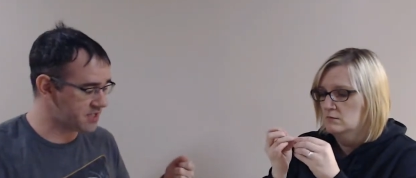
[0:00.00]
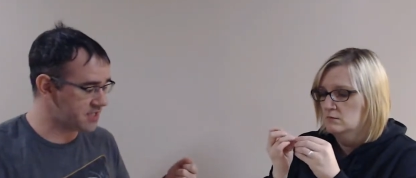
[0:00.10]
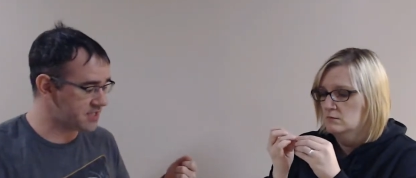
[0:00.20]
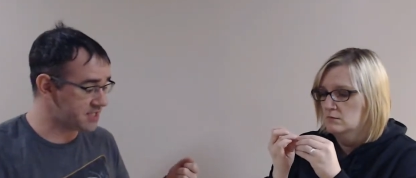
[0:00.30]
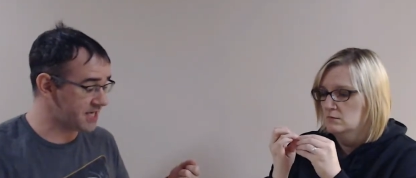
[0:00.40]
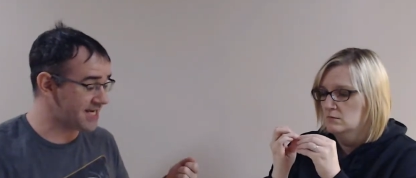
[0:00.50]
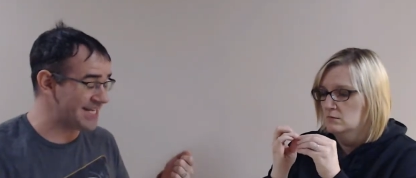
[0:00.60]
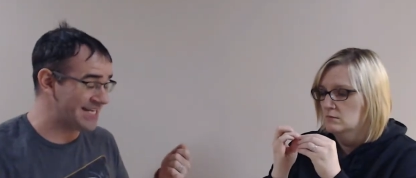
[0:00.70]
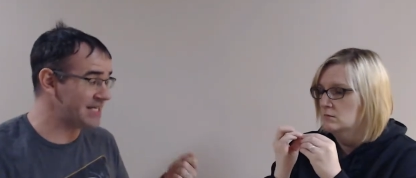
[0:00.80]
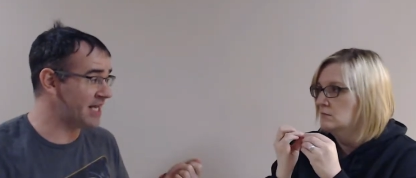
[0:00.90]
Speaker 1: lit in his hand,
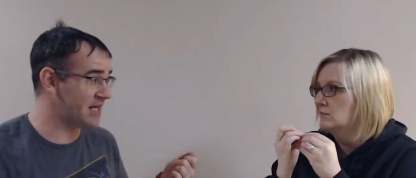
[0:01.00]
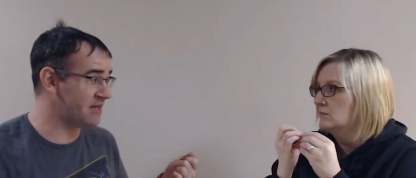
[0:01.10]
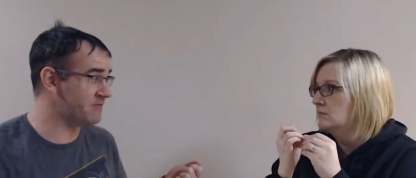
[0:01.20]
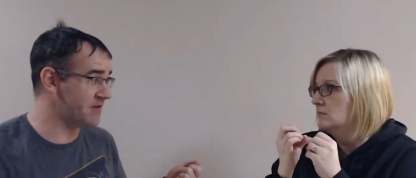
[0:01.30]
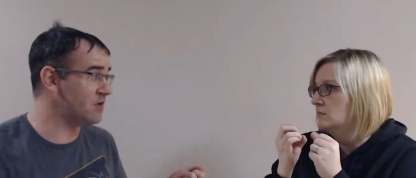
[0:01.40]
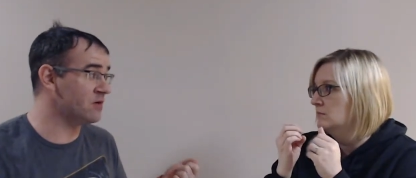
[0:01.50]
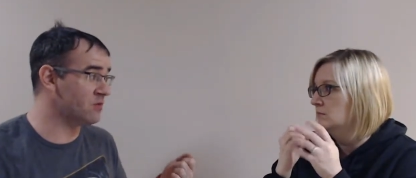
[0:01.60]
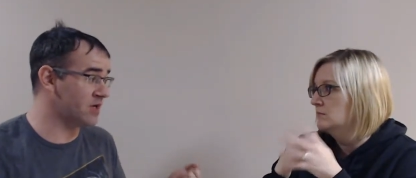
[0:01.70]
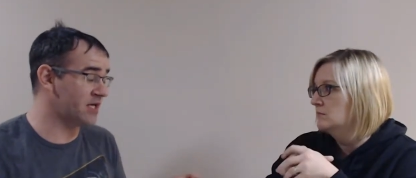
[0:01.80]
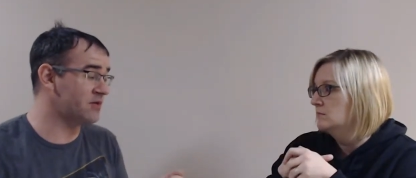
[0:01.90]
he had fear in
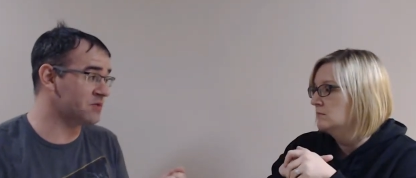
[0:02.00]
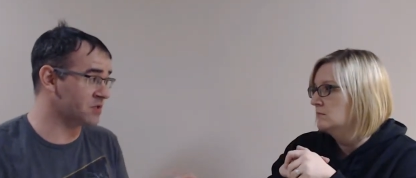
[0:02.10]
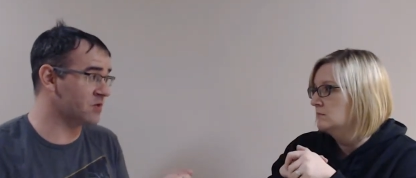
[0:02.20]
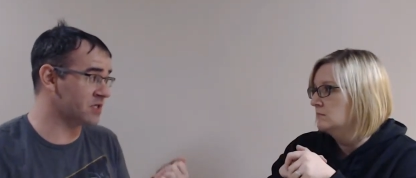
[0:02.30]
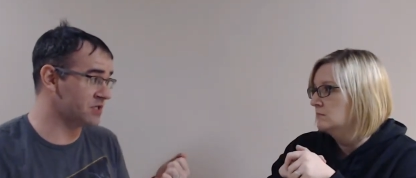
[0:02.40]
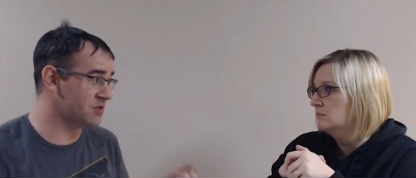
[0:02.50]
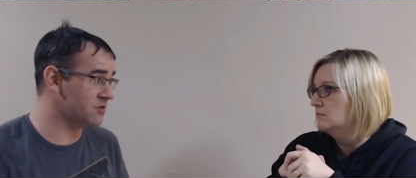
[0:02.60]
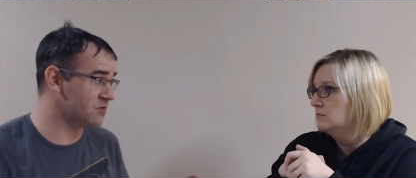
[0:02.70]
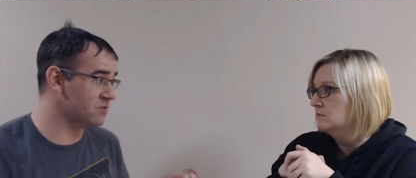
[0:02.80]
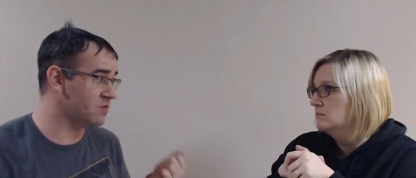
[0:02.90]
what he was going to
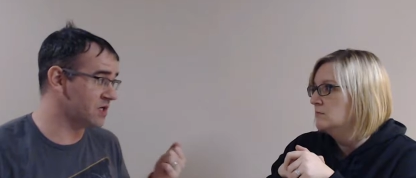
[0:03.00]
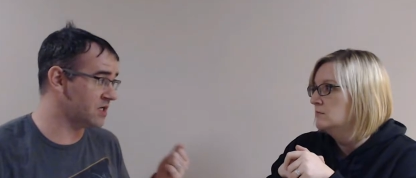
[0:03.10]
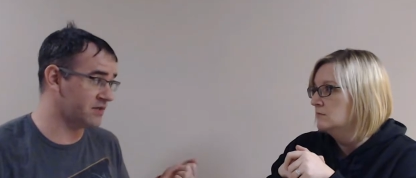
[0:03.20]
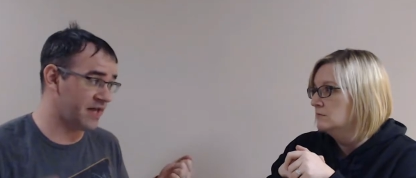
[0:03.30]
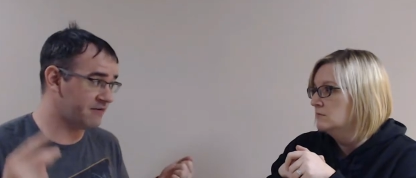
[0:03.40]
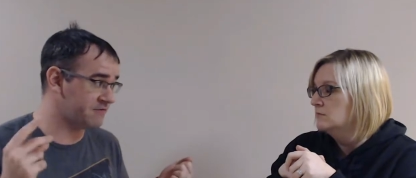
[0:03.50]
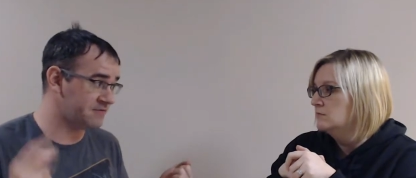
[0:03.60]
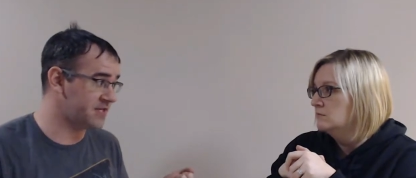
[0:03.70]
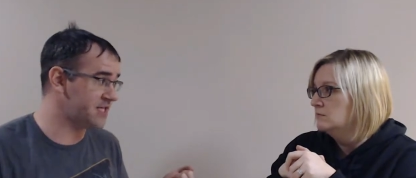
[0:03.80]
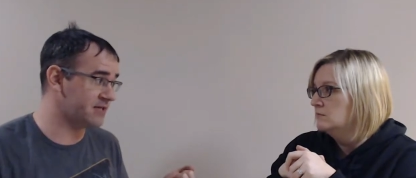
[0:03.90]
do, what that
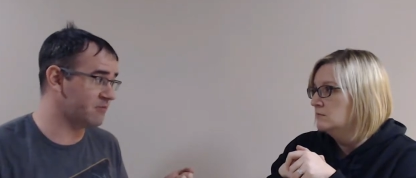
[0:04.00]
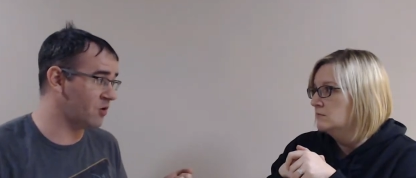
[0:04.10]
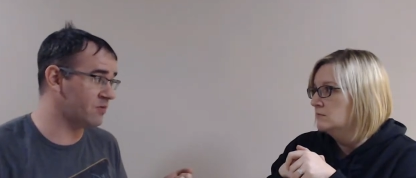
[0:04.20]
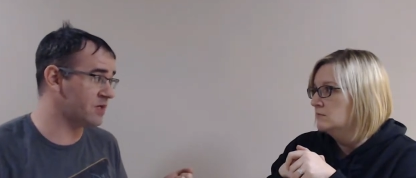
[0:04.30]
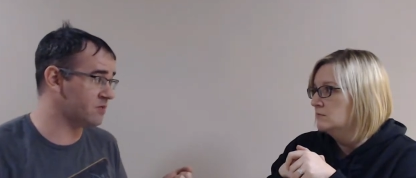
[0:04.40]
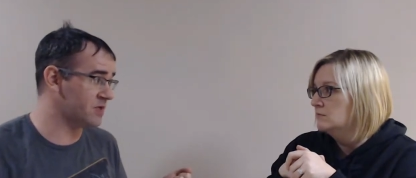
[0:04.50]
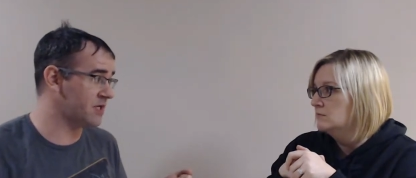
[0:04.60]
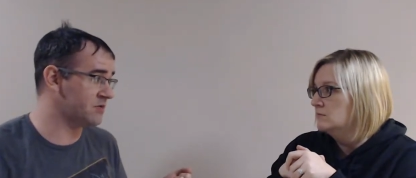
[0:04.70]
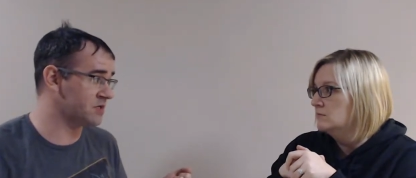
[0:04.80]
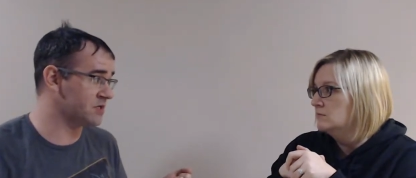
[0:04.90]
fleeting moment, what
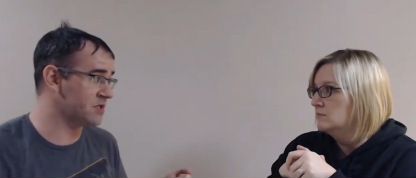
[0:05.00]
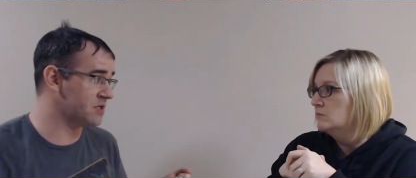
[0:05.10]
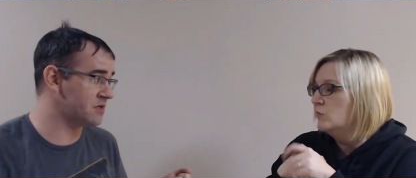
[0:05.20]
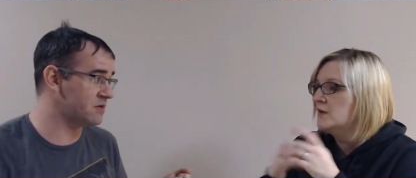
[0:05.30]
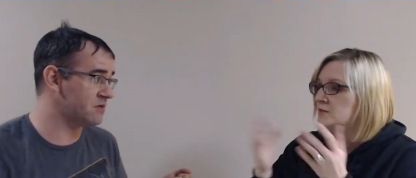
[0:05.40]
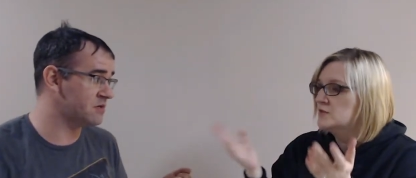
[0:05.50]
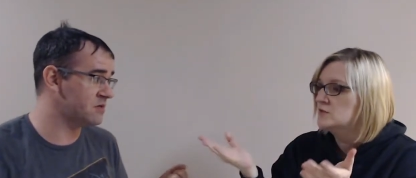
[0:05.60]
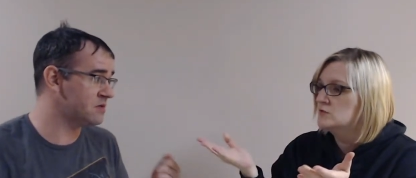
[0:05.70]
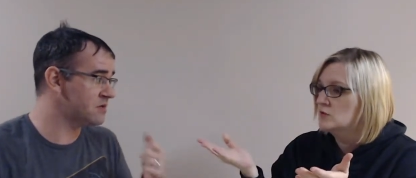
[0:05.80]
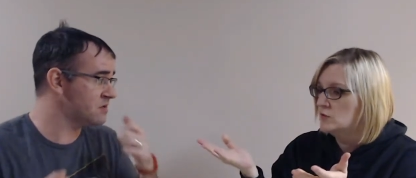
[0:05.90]
he was going to do. Well,
Speaker 2: it
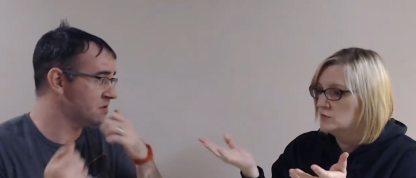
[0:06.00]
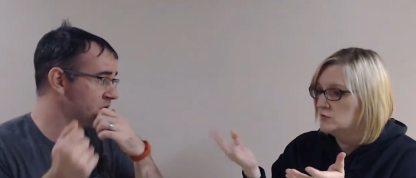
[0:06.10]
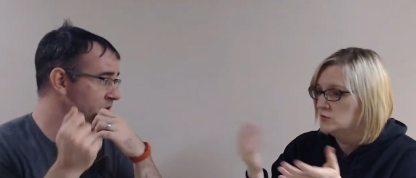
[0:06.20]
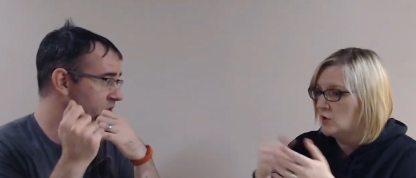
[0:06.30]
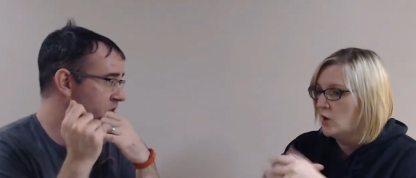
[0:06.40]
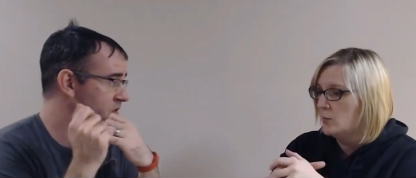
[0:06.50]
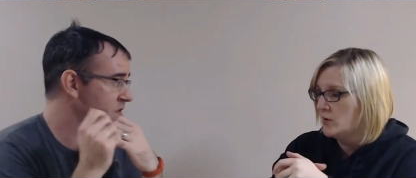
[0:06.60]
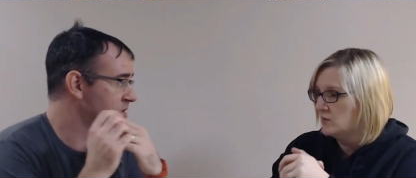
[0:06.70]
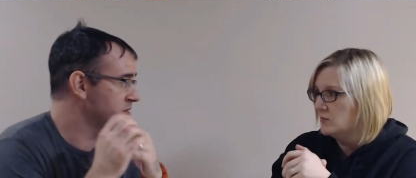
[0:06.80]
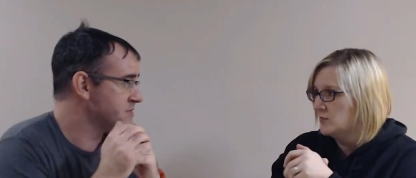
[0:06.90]
just goes to show how
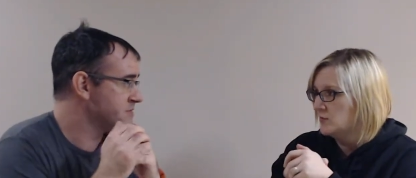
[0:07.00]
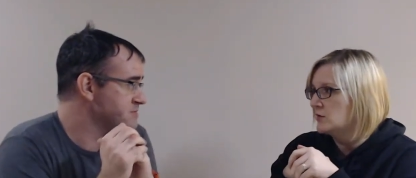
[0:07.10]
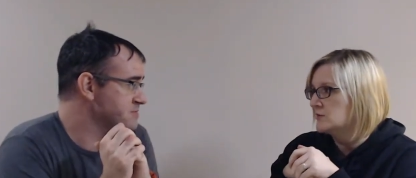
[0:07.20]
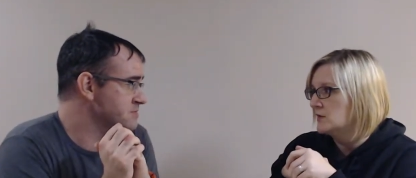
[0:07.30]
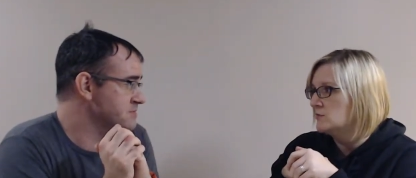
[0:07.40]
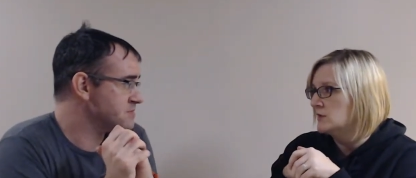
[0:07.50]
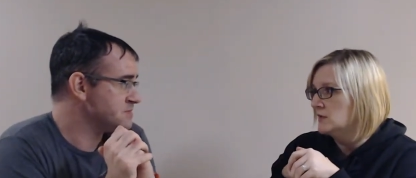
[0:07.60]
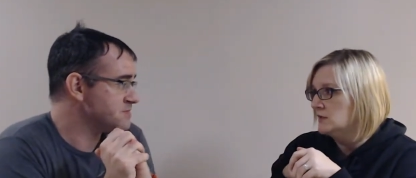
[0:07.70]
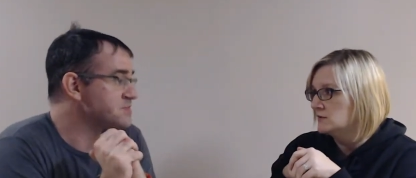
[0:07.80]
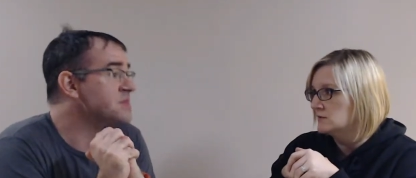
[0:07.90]
powerful the dark side
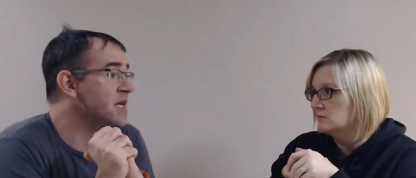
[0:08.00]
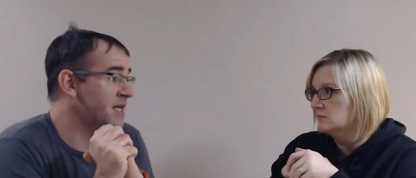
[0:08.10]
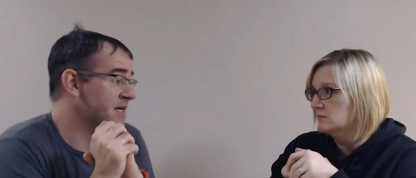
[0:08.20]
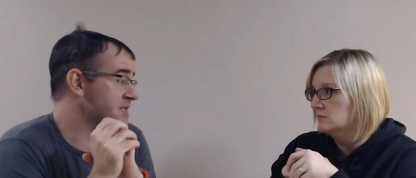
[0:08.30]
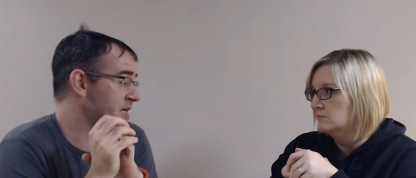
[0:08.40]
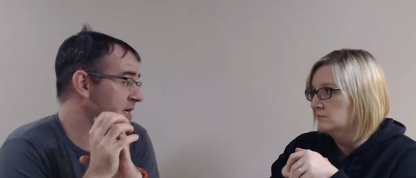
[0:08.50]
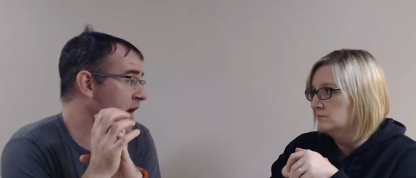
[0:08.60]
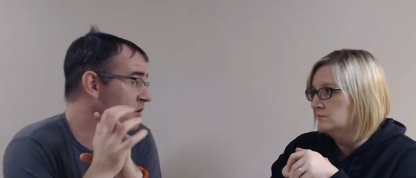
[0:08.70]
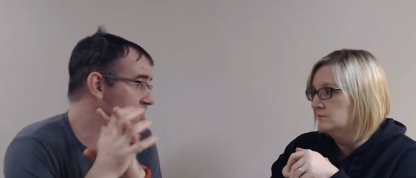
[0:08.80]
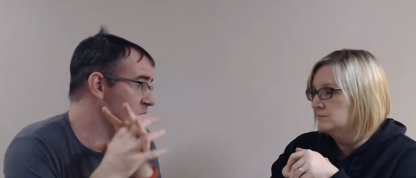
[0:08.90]
really is.
Speaker 1: Yes, and
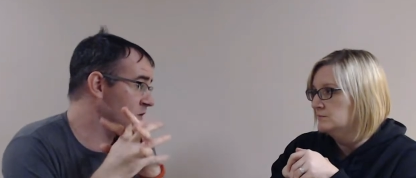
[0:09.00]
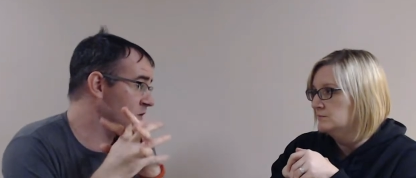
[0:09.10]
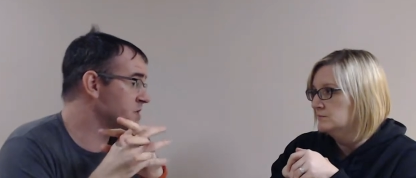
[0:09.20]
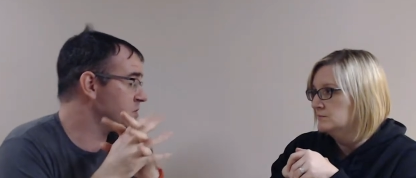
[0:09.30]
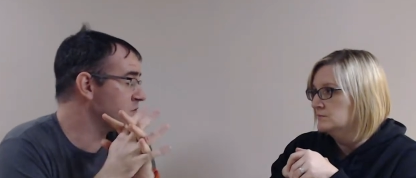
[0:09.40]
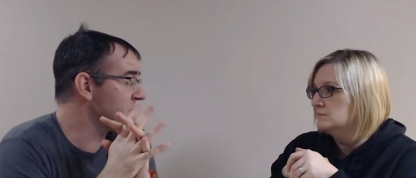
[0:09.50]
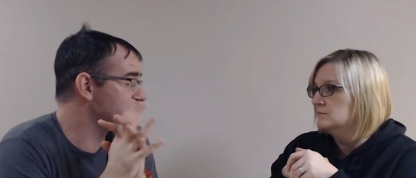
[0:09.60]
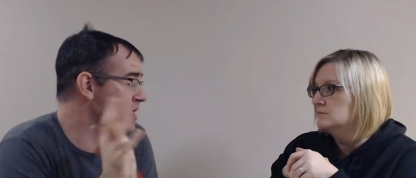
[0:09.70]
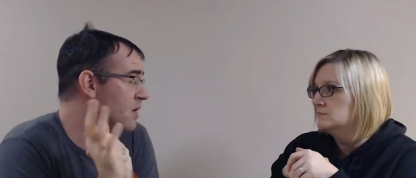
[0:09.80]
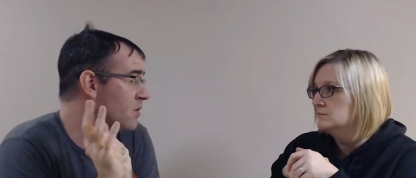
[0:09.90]
how it runs through the
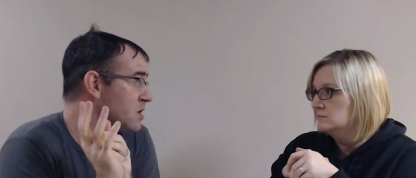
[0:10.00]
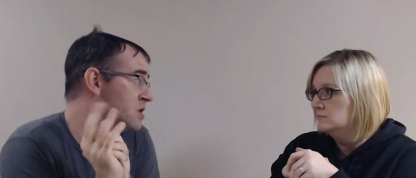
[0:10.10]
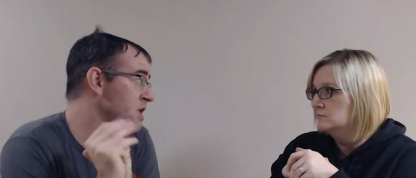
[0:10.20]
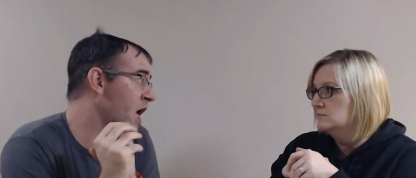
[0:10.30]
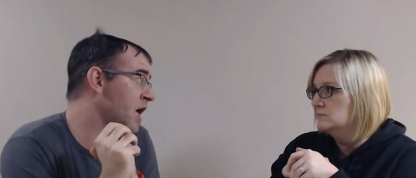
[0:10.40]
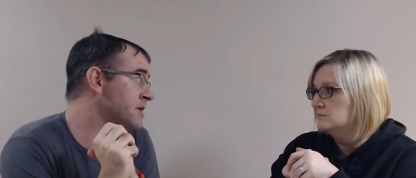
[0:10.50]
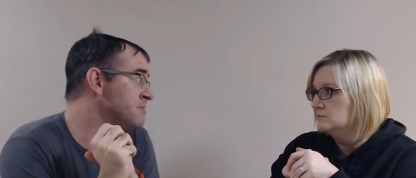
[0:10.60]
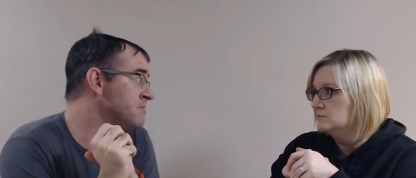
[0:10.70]
Skywalker line.